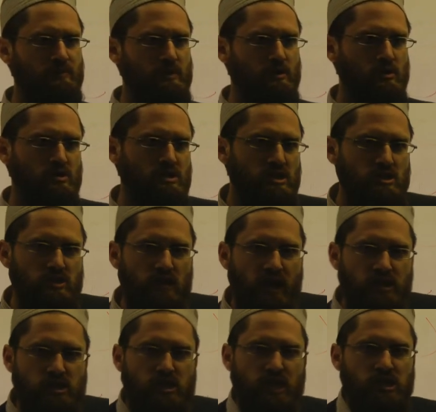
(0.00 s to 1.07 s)
because
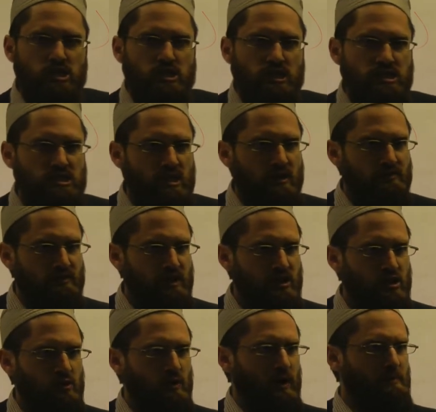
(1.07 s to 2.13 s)
education is toughening
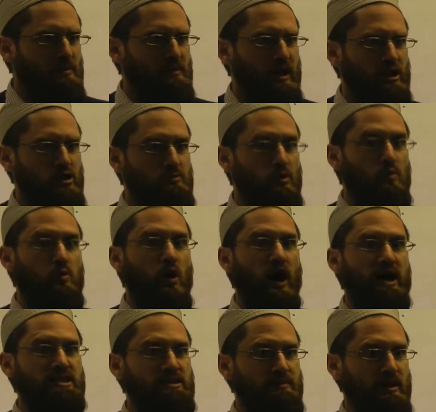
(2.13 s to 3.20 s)
you up and getting you more
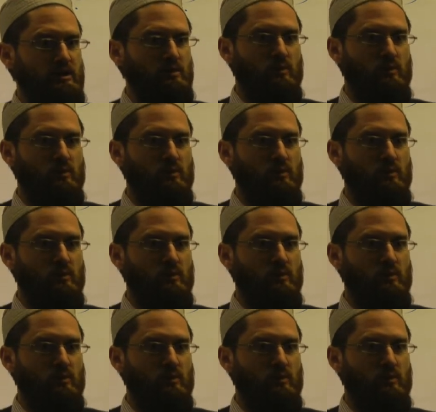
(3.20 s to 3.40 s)
wise about the